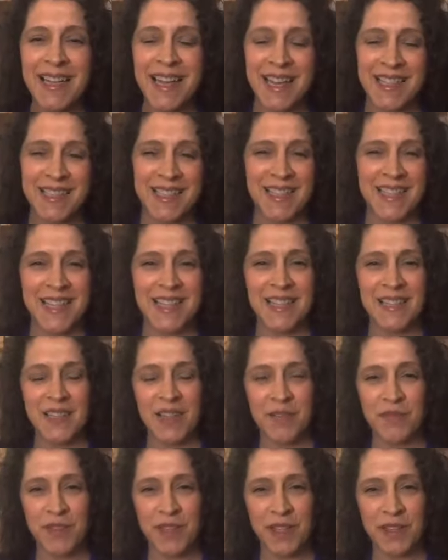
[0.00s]
Natalie.
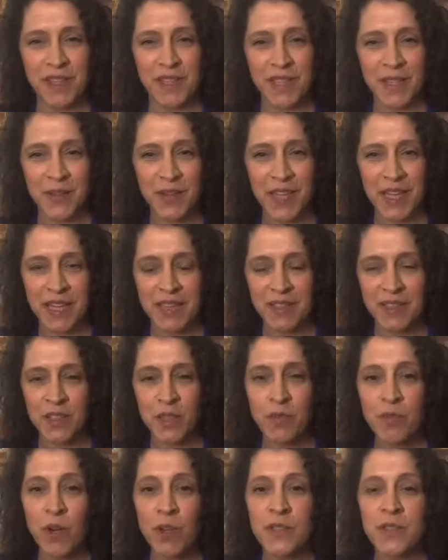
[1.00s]
Lovely that you're here.
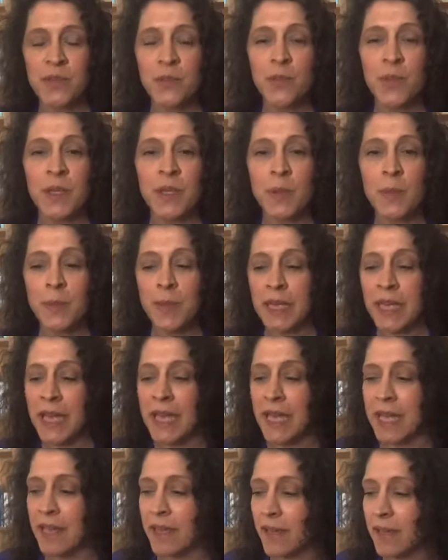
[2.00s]
So Roz will be
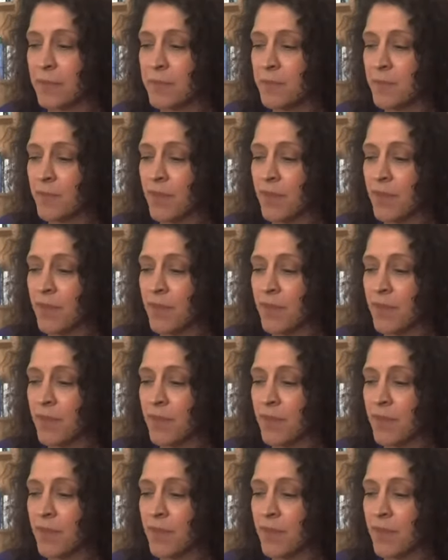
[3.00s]
here.